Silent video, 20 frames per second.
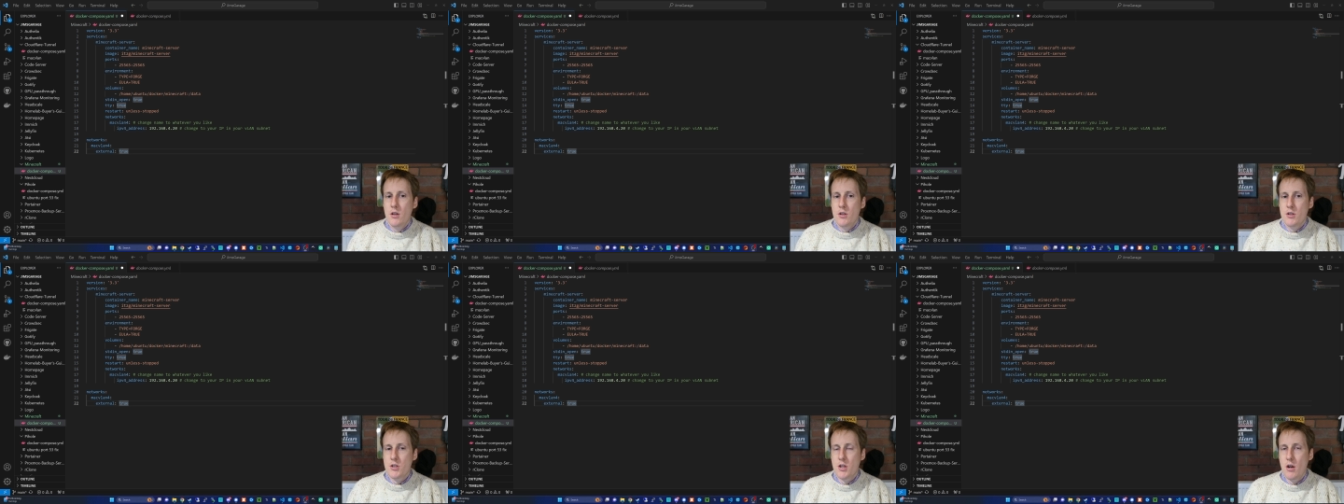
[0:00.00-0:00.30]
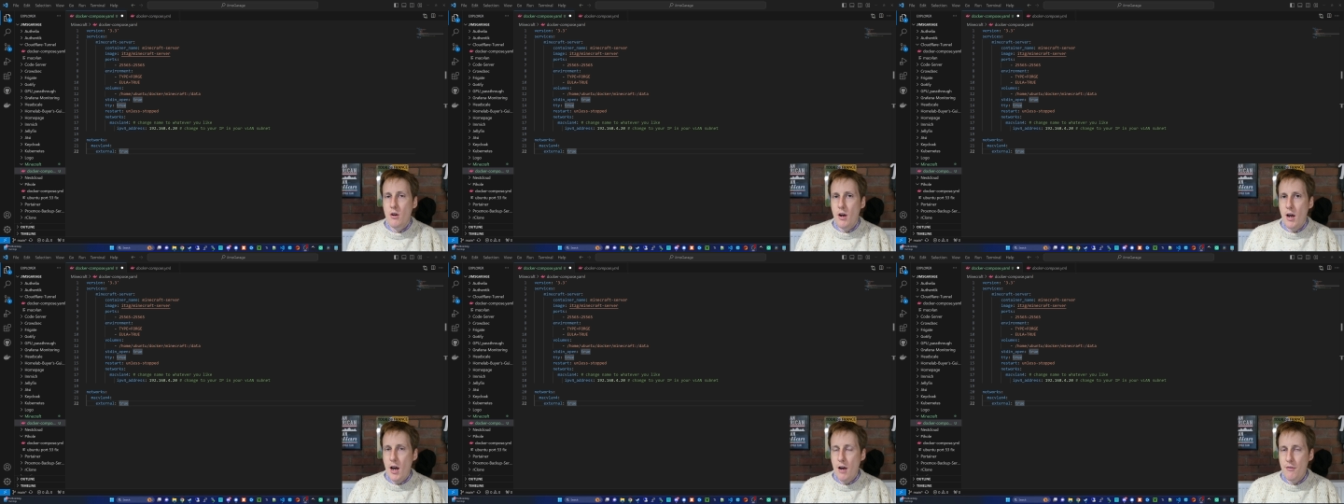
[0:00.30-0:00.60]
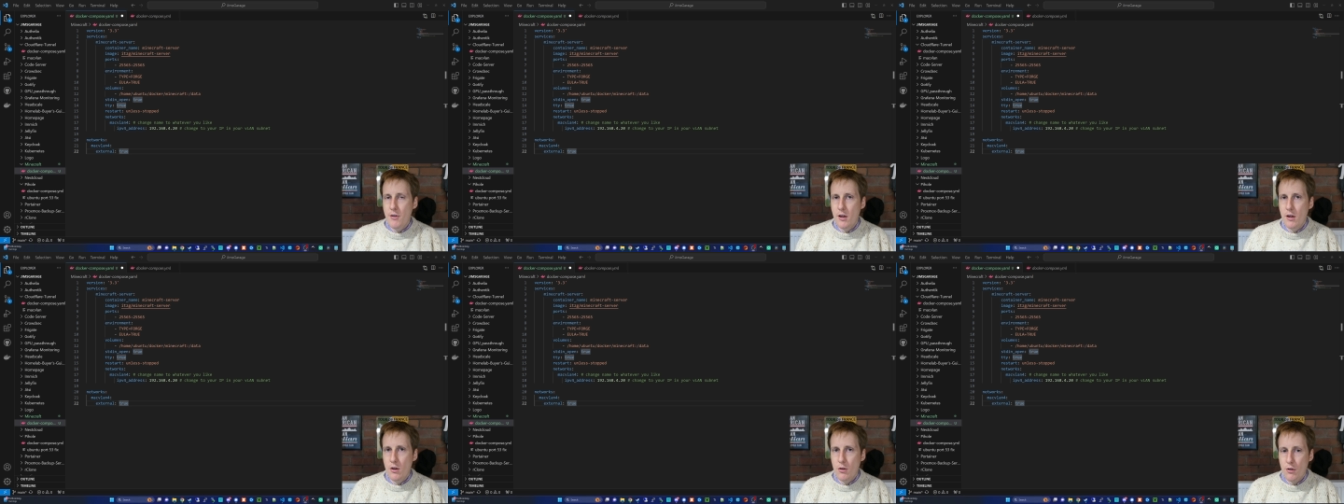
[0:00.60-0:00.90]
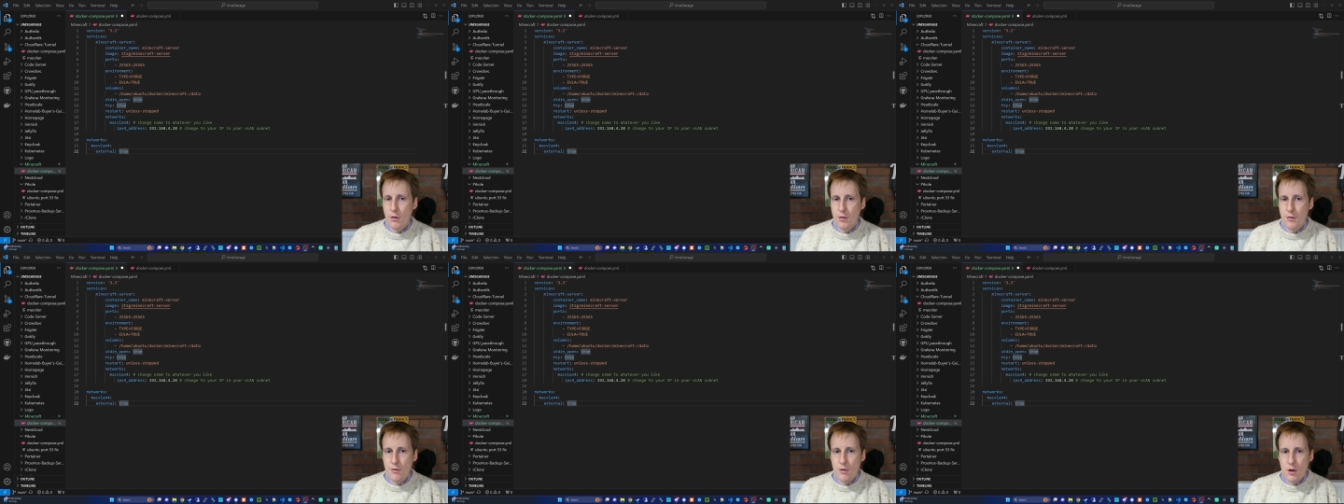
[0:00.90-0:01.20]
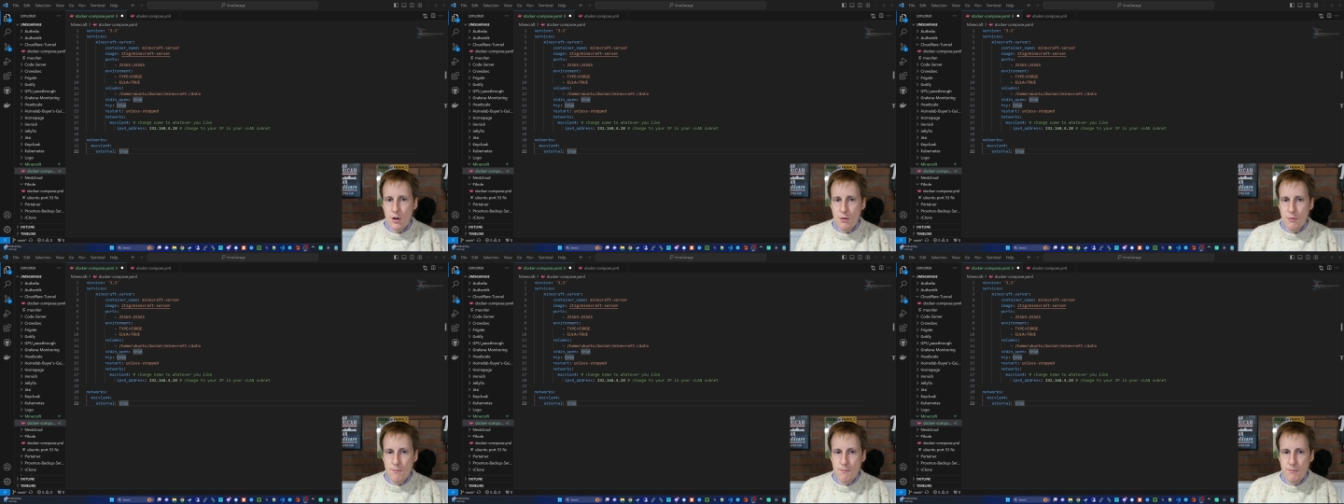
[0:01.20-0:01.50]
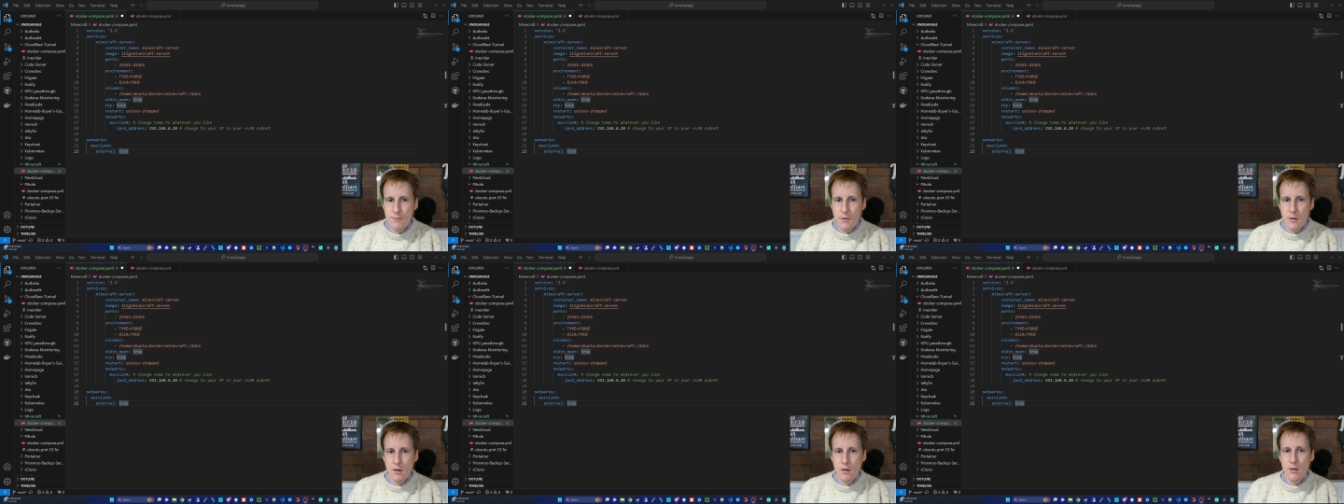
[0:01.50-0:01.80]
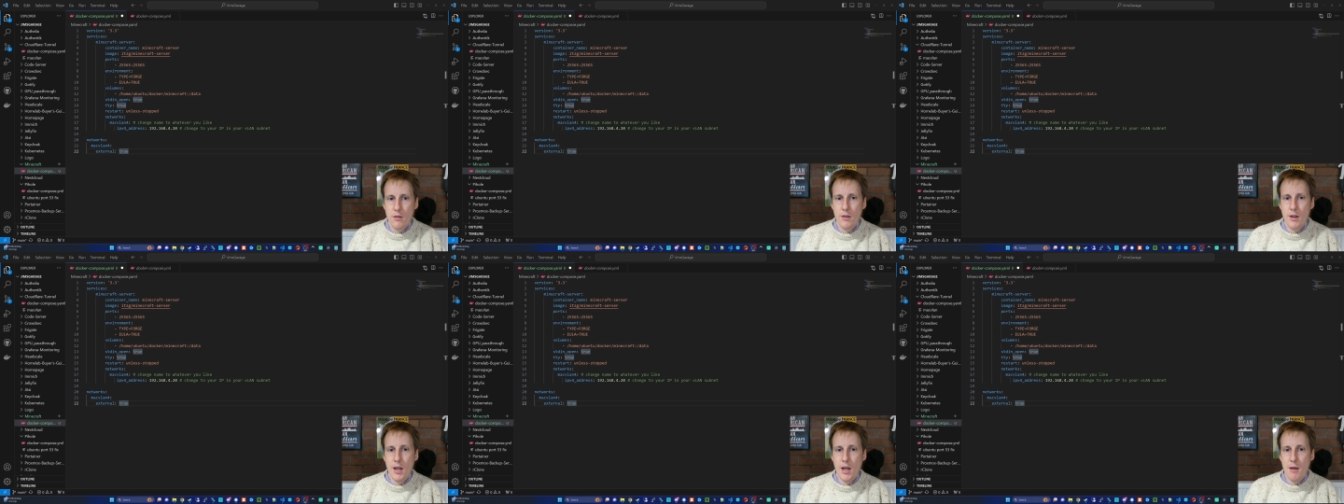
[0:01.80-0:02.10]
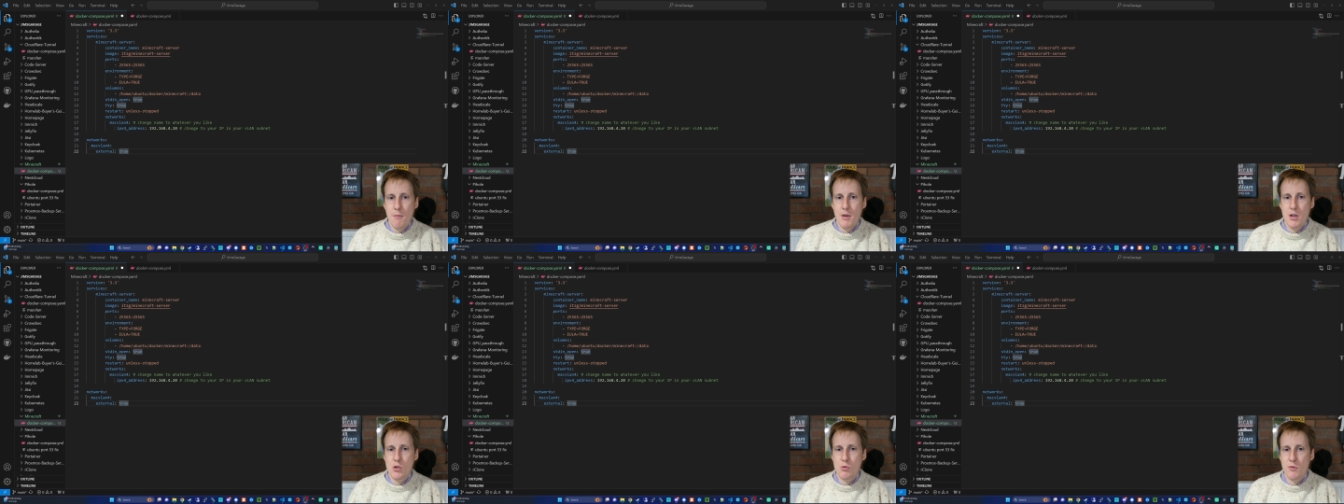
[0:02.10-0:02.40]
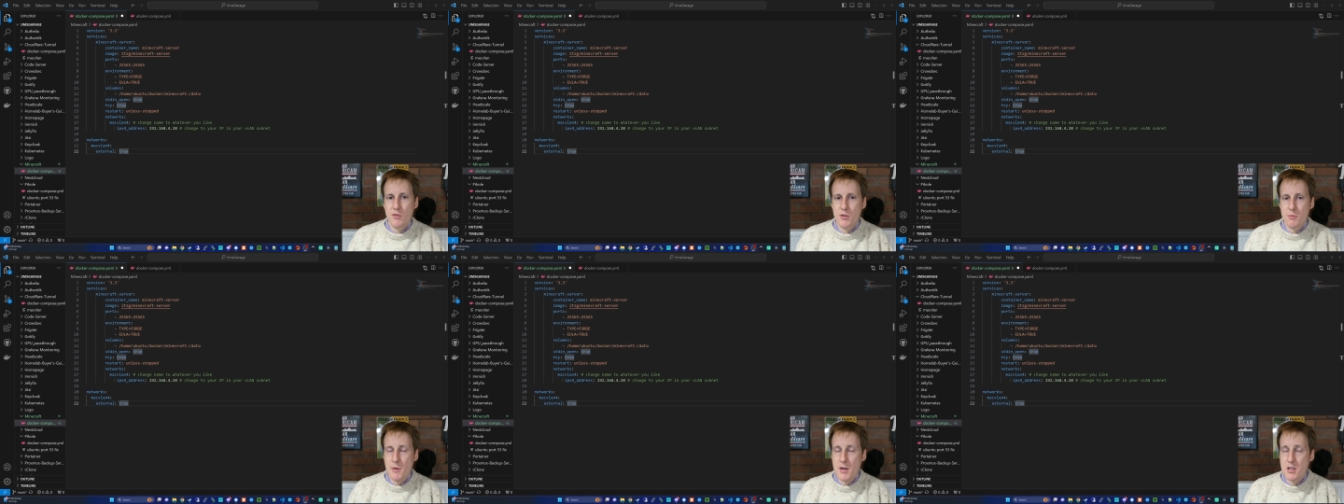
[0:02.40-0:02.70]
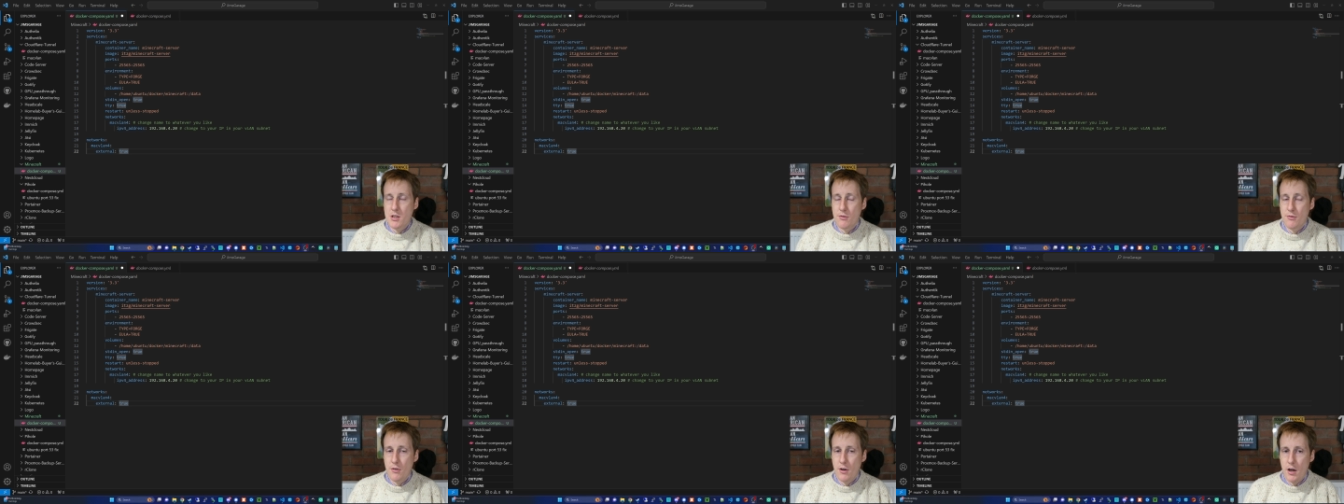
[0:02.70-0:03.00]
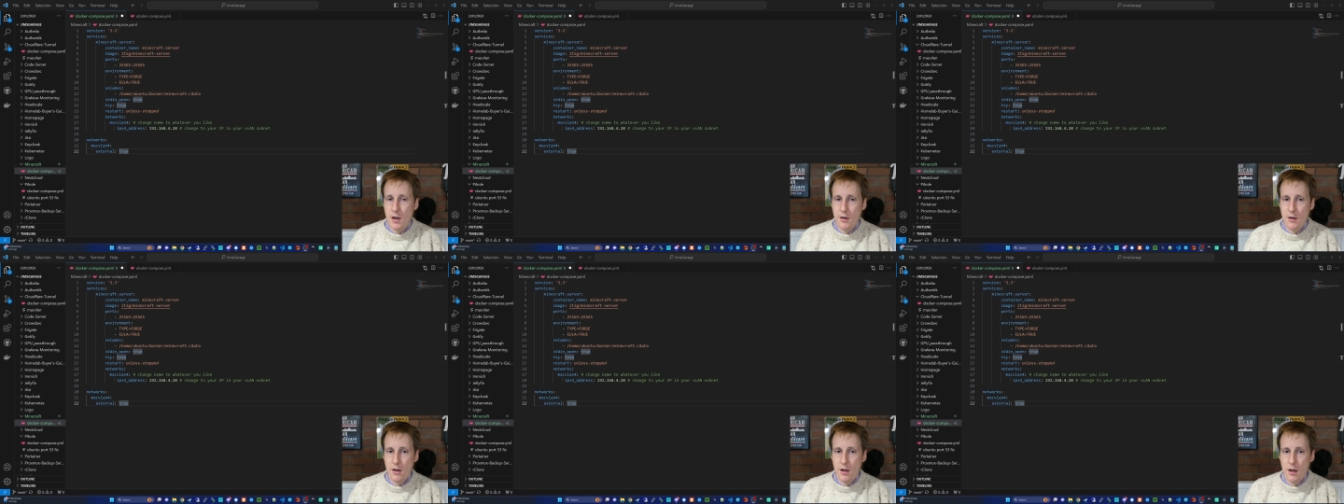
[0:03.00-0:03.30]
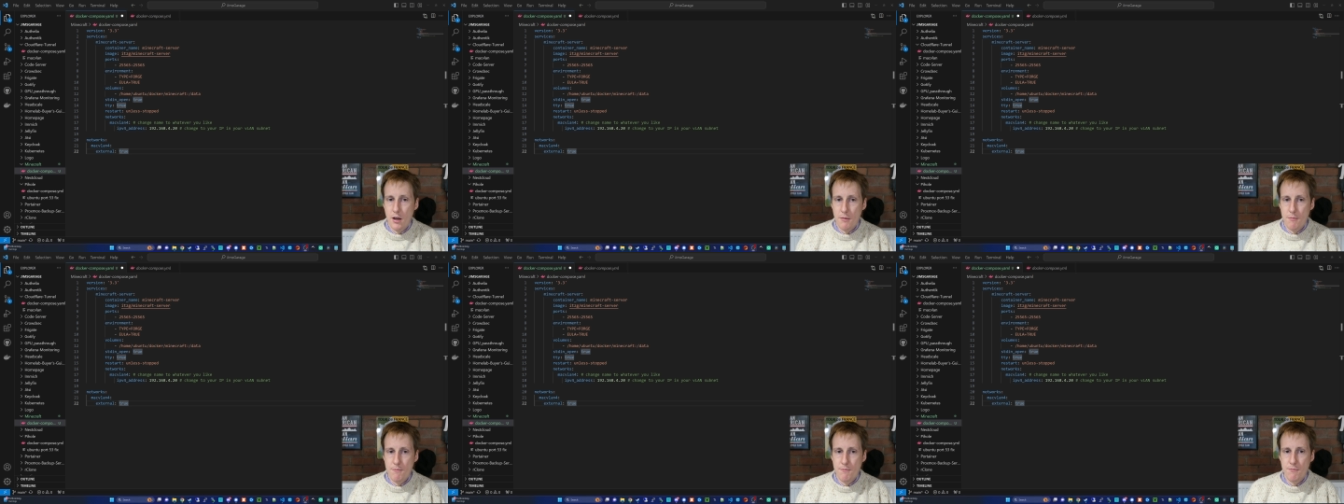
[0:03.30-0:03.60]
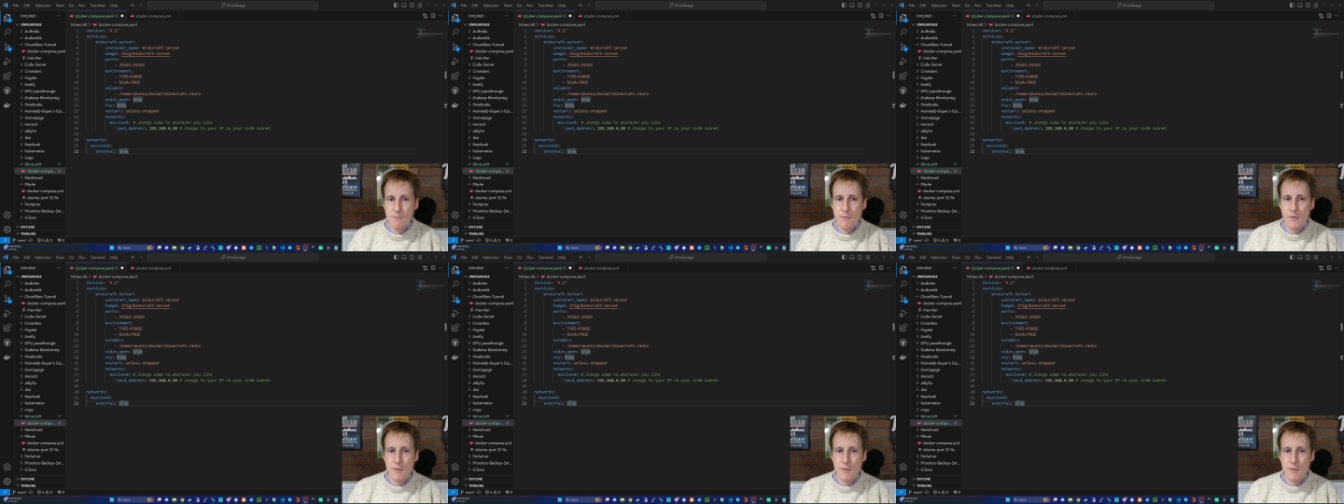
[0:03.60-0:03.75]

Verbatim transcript: So having a look through, the image we've specified here,